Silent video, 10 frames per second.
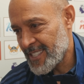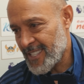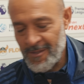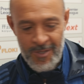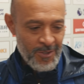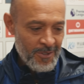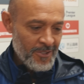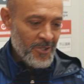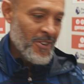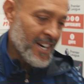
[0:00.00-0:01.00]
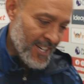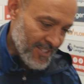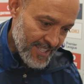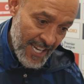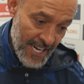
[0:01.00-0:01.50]
Sometimes you are
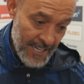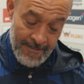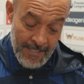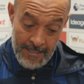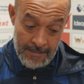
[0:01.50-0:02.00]
not there.